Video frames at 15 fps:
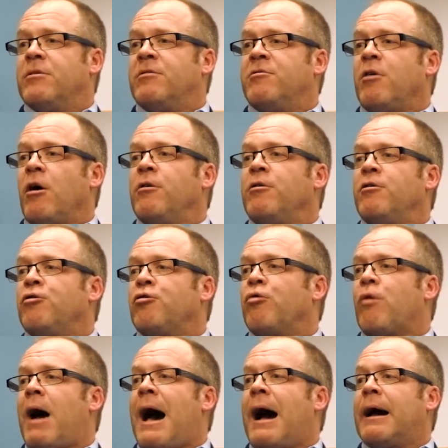start to
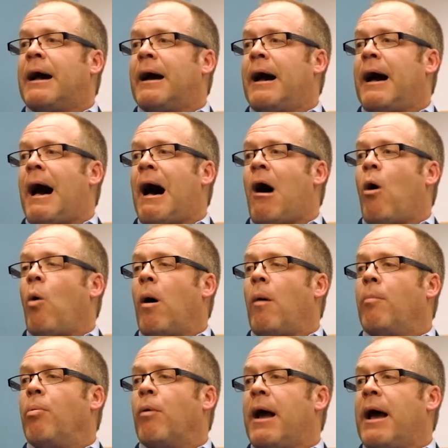track how
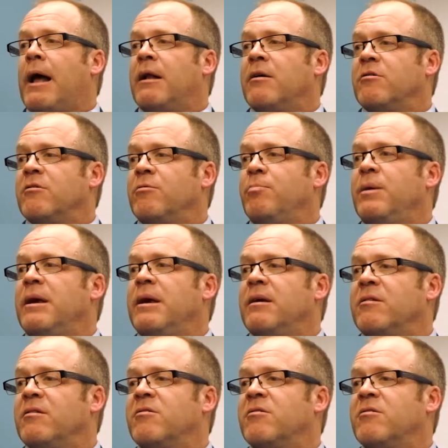a brand is being